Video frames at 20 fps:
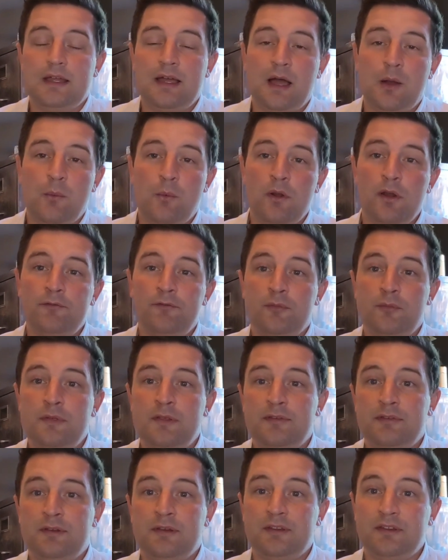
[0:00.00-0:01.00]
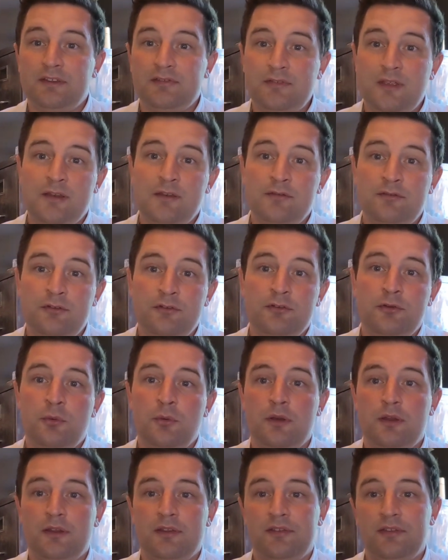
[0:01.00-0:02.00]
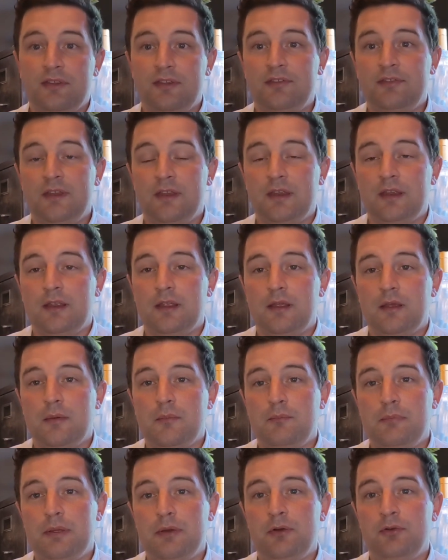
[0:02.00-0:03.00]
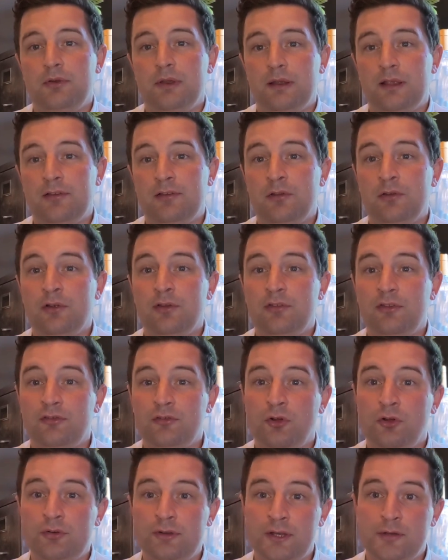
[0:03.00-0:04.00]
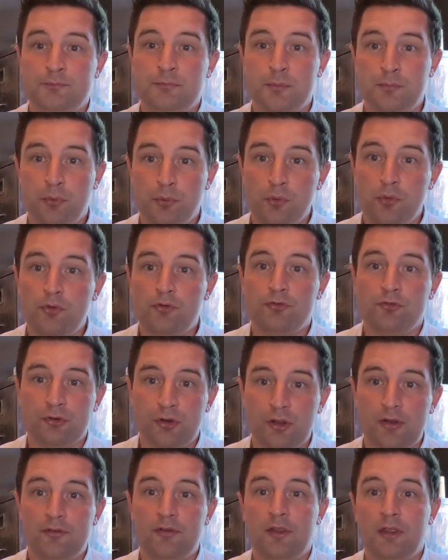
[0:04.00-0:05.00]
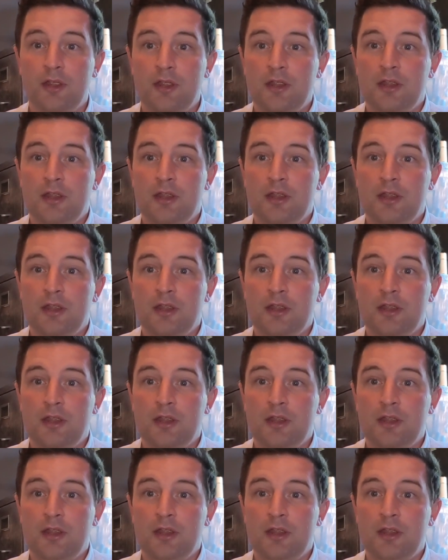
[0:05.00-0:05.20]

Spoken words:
and one of them is an extension to an existing building, as long as it's not disproportionate